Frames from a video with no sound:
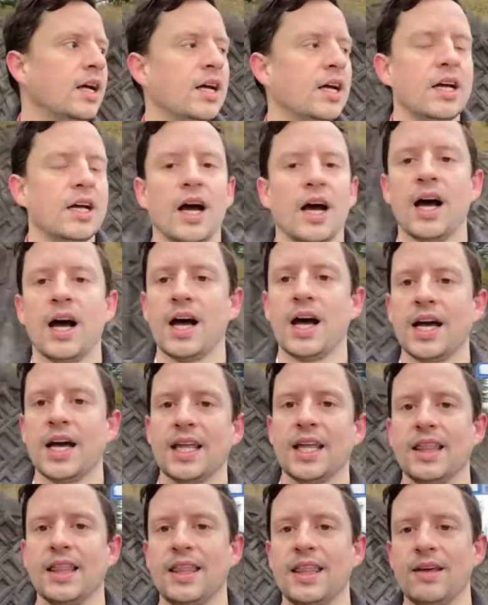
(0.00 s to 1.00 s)

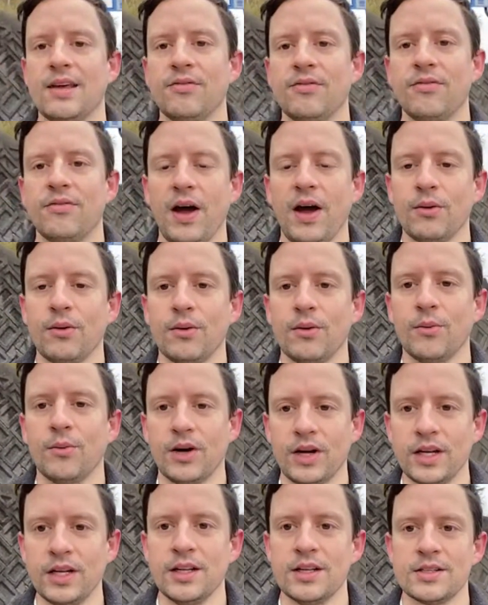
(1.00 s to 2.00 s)
The fat
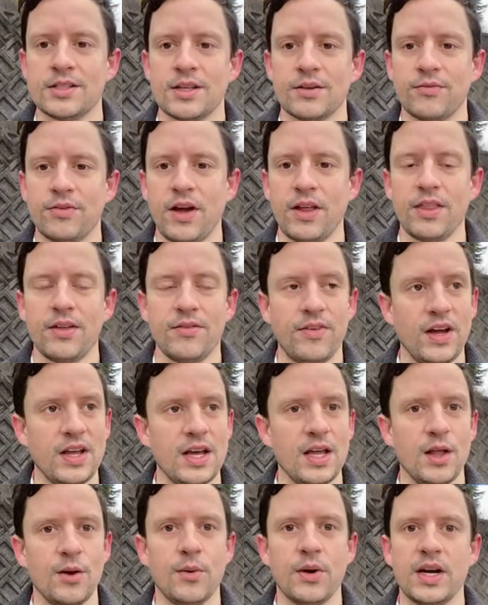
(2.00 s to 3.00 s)
one is the fat
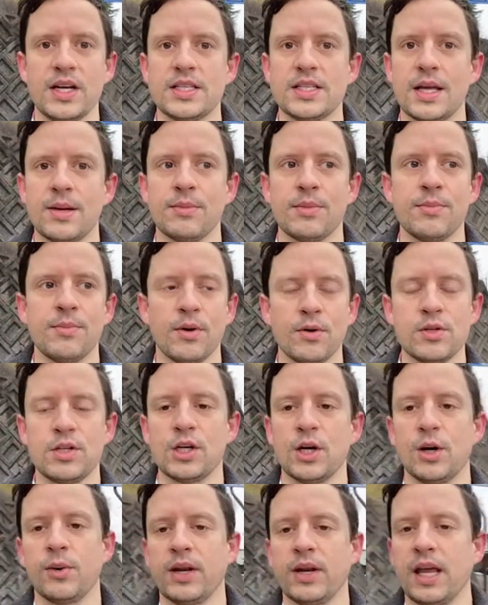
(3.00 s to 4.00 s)
yellow one is named
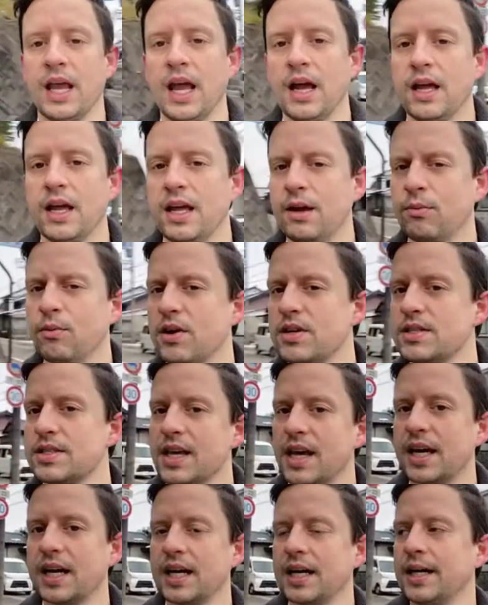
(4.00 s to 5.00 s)
Mojo, and he runs
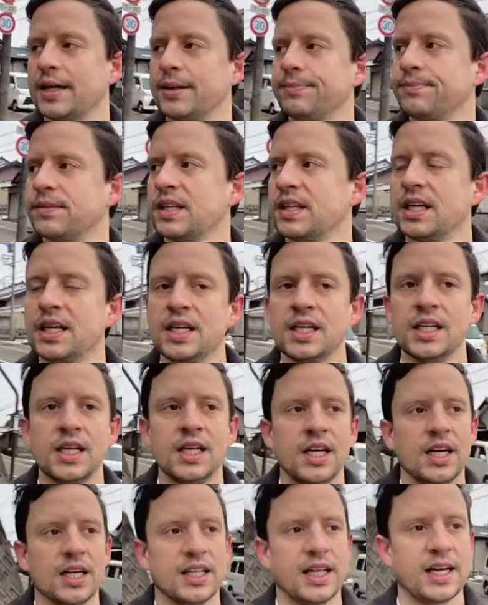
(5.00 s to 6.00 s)
like
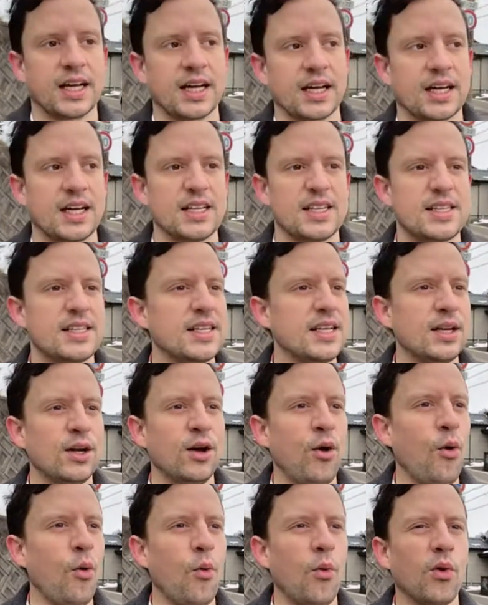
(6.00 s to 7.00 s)
a
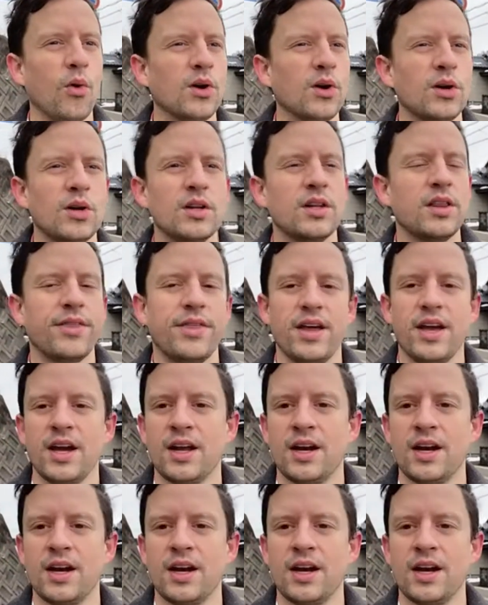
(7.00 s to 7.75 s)
casino world thing in